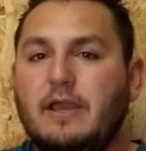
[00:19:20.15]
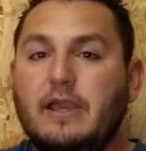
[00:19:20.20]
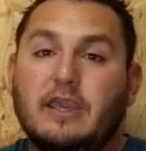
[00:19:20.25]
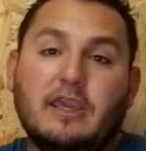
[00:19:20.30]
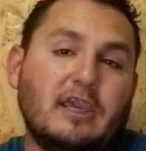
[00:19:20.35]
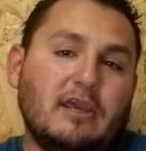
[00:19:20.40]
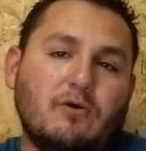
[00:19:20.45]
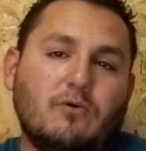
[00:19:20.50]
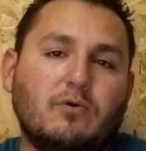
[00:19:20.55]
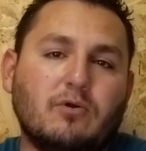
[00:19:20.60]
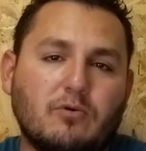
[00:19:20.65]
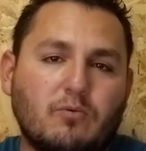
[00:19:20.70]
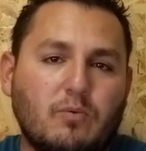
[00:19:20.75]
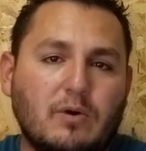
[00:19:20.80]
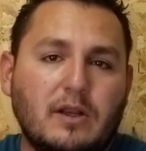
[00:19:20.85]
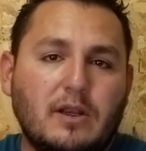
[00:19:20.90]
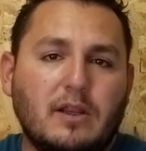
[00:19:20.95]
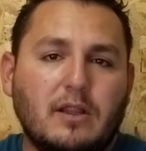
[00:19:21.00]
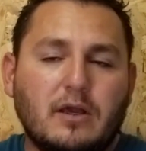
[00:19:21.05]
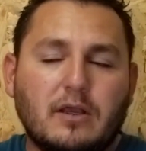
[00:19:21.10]
I can't order
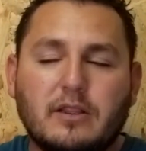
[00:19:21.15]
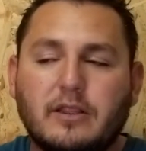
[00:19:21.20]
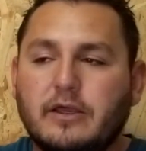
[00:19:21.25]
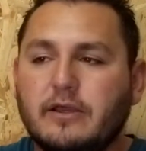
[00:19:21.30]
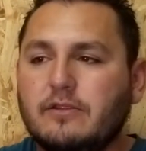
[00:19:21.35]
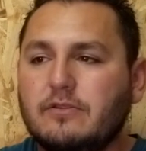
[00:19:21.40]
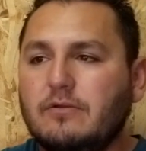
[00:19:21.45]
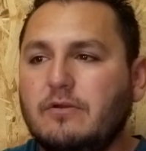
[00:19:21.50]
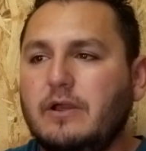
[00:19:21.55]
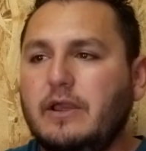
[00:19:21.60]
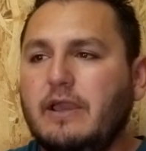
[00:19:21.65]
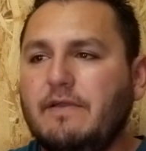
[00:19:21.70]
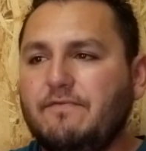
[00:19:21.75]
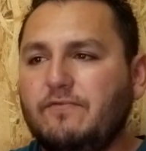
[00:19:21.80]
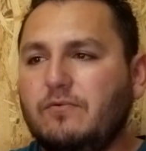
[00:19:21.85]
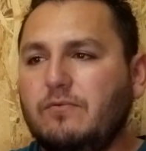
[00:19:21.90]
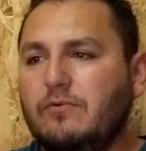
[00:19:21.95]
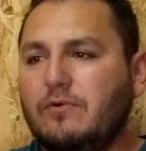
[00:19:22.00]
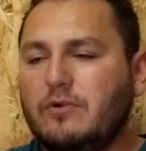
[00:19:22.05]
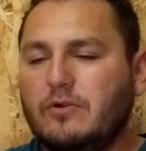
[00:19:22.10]
one lug nut, so I
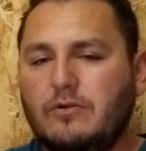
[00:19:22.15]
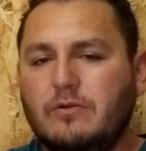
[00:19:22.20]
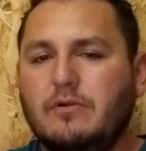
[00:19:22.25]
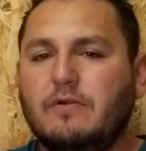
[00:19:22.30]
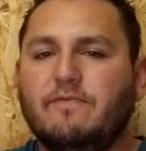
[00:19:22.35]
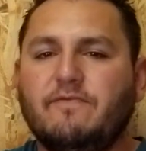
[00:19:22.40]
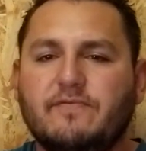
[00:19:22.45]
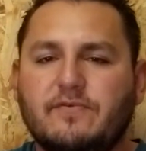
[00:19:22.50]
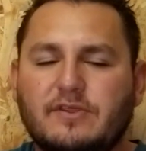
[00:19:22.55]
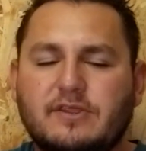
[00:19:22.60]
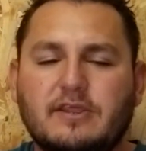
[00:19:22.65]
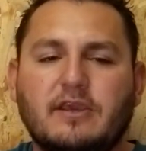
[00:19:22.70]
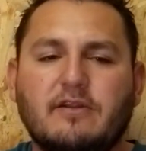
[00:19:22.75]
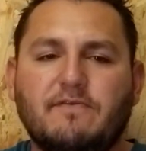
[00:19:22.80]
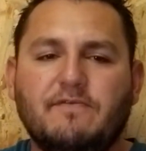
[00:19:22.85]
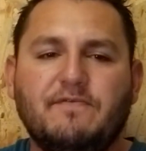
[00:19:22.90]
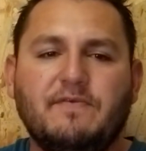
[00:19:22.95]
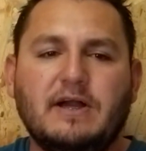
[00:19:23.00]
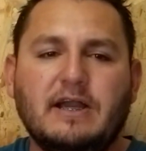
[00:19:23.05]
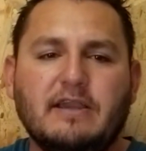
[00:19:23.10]
have to order a
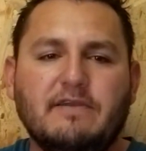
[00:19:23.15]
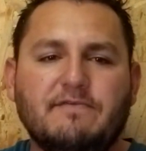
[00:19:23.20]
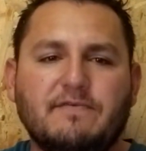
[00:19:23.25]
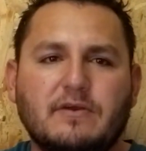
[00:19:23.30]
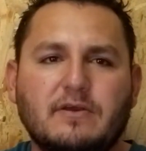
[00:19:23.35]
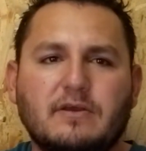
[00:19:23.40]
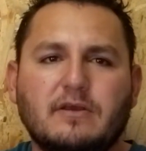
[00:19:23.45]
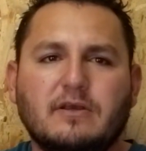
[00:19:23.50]
set of 5.